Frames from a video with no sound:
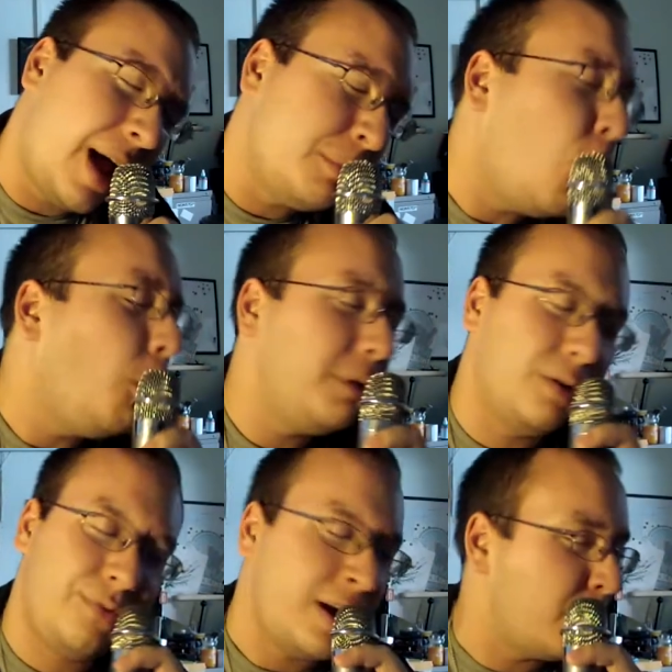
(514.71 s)
I'm hoping
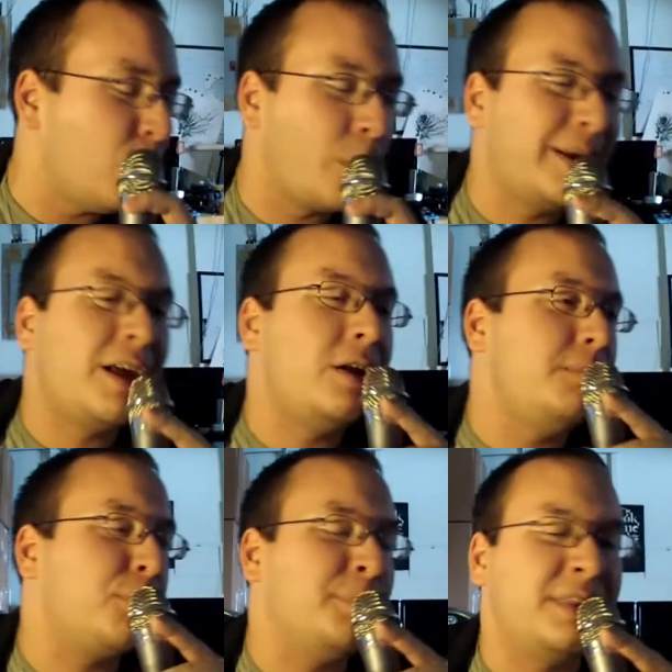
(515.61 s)
we'll find out more about that
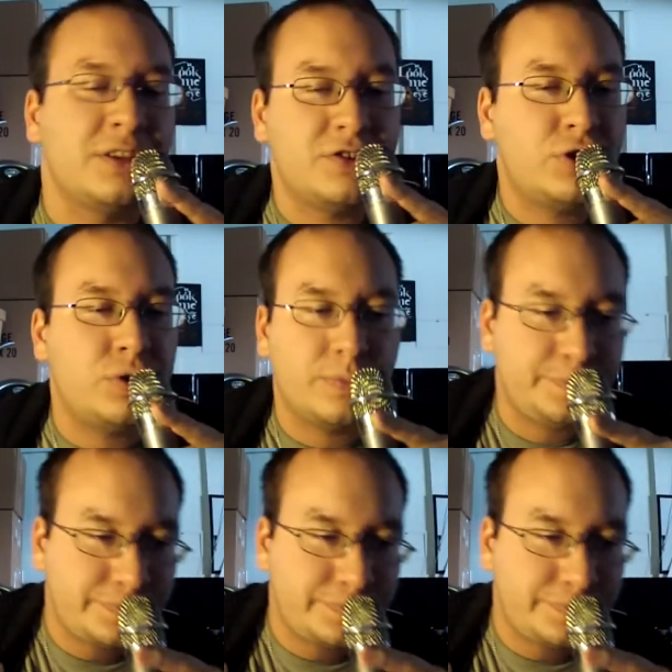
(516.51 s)
in Prometheus two.